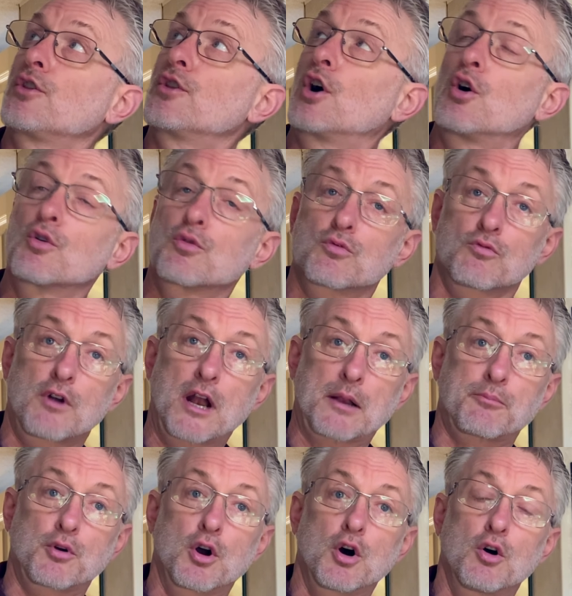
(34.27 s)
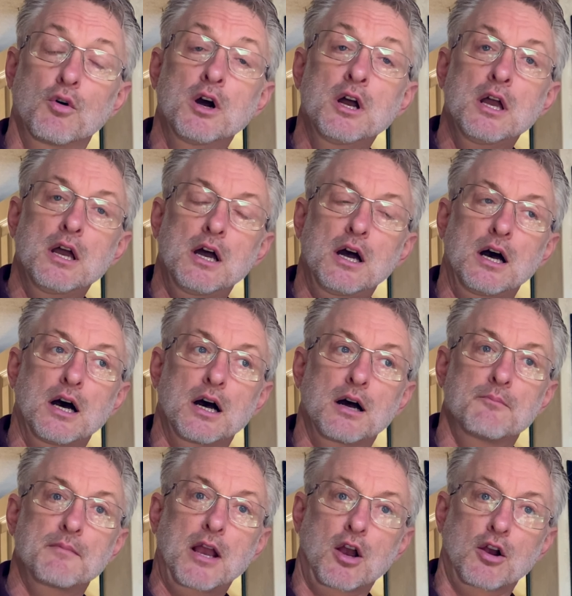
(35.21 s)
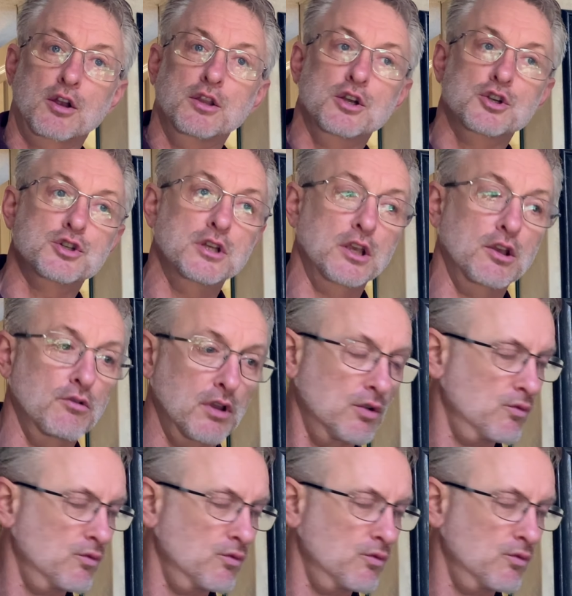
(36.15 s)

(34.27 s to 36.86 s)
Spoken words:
the Houghton Rec Pro air conditioning unit.